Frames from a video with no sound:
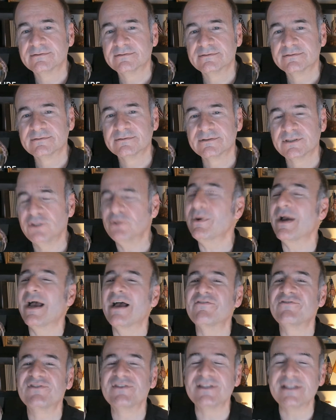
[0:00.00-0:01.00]
You have
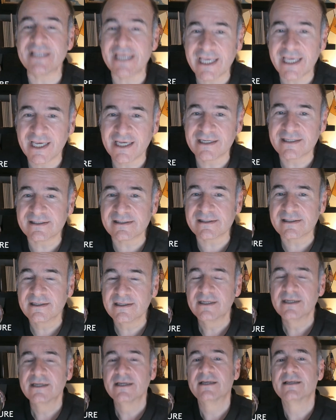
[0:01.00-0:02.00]
things
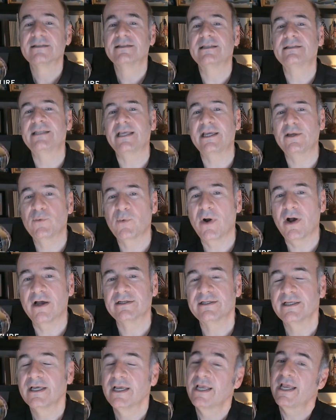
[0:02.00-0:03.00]
that they want,
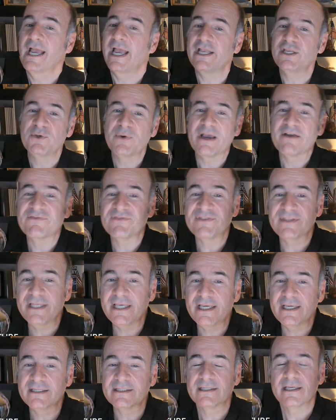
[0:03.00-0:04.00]
and you have
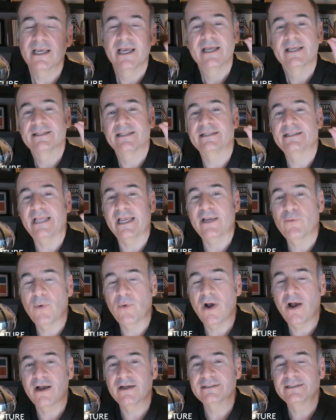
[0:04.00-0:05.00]
things that they
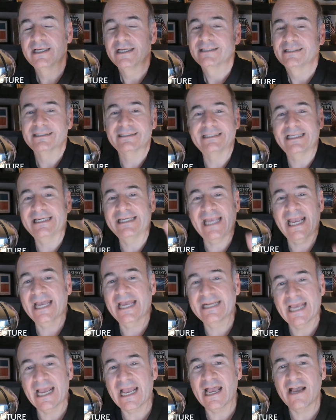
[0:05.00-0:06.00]
want that they can't
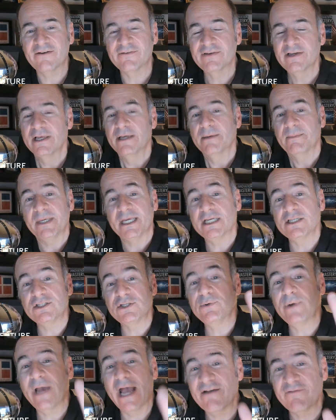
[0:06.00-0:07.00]
have because you
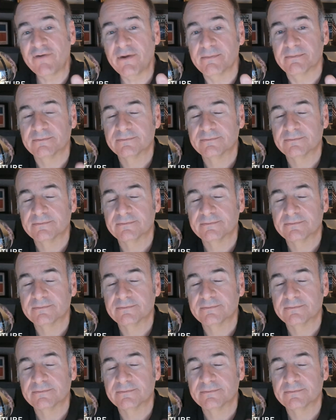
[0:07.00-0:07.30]
have them.